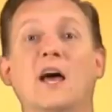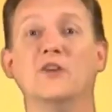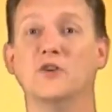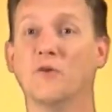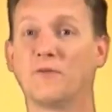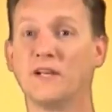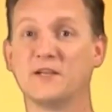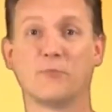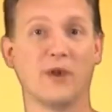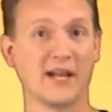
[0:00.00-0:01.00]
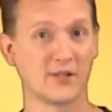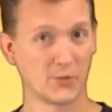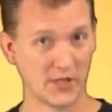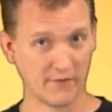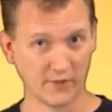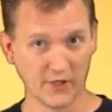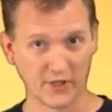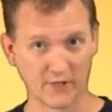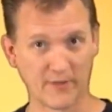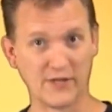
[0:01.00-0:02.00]
Don't forget to practice what you've
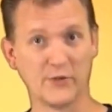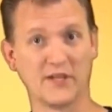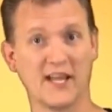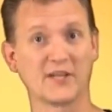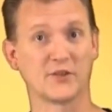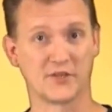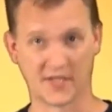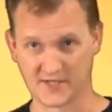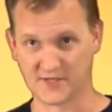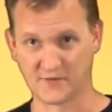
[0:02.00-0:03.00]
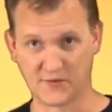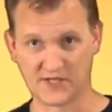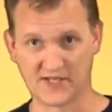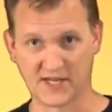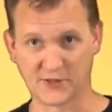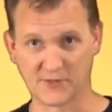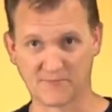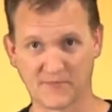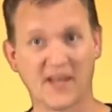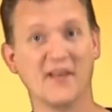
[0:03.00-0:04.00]
learned by doing the exercises for this section.
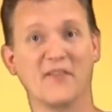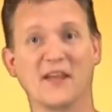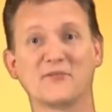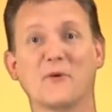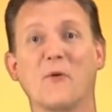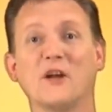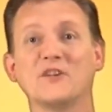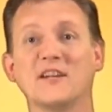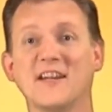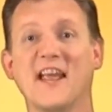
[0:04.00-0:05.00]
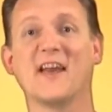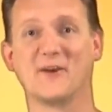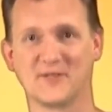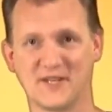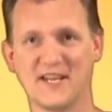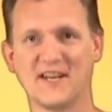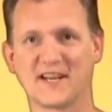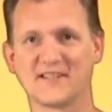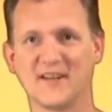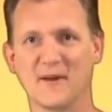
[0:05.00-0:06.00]
Thanks for watching, and I'll see you
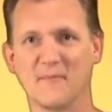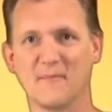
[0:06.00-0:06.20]
next time.